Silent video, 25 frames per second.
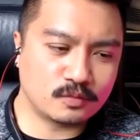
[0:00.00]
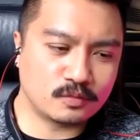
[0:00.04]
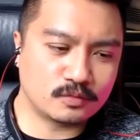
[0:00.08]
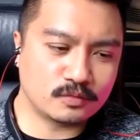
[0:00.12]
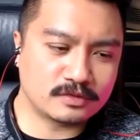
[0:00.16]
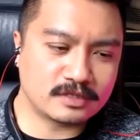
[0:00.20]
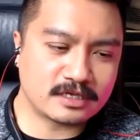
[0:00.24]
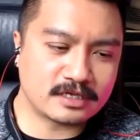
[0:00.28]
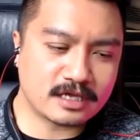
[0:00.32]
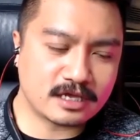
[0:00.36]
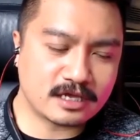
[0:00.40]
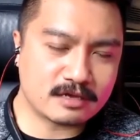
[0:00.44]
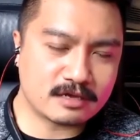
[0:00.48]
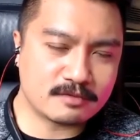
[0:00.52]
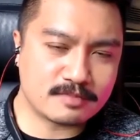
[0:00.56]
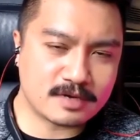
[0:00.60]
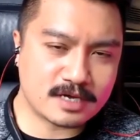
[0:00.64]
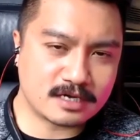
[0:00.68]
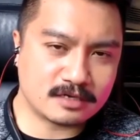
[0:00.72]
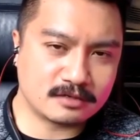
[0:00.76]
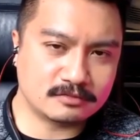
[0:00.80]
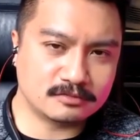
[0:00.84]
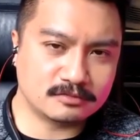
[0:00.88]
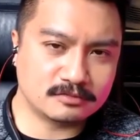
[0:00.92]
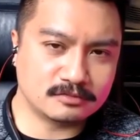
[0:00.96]
thinking
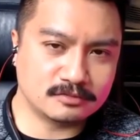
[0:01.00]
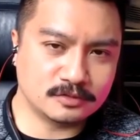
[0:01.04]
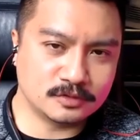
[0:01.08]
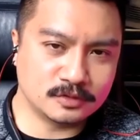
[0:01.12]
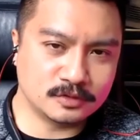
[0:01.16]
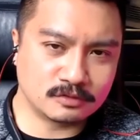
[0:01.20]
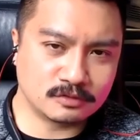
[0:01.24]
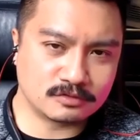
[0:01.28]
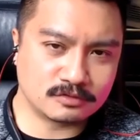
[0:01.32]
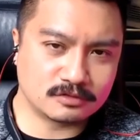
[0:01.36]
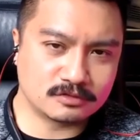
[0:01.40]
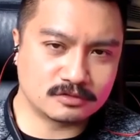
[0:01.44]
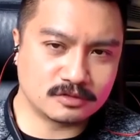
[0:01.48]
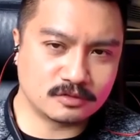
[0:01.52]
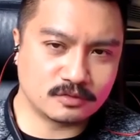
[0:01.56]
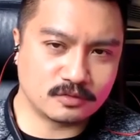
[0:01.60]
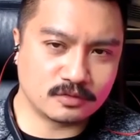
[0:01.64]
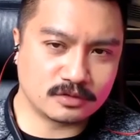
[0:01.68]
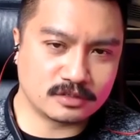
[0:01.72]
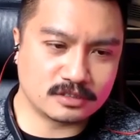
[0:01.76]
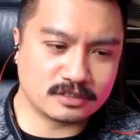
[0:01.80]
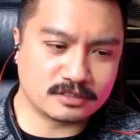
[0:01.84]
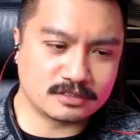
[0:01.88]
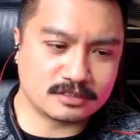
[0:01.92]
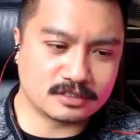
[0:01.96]
about your own
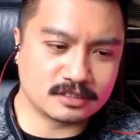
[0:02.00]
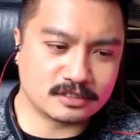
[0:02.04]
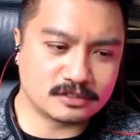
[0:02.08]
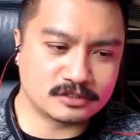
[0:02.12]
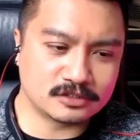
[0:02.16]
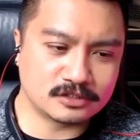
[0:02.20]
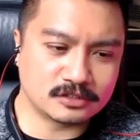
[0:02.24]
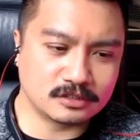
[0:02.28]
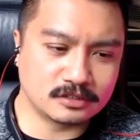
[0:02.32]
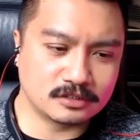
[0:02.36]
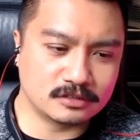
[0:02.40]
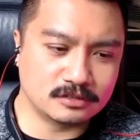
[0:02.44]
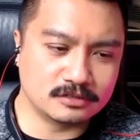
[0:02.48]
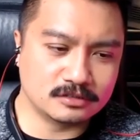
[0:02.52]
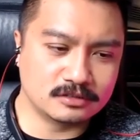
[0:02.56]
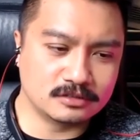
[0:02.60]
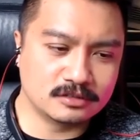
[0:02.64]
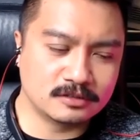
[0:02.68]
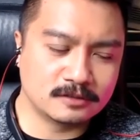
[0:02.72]
organization,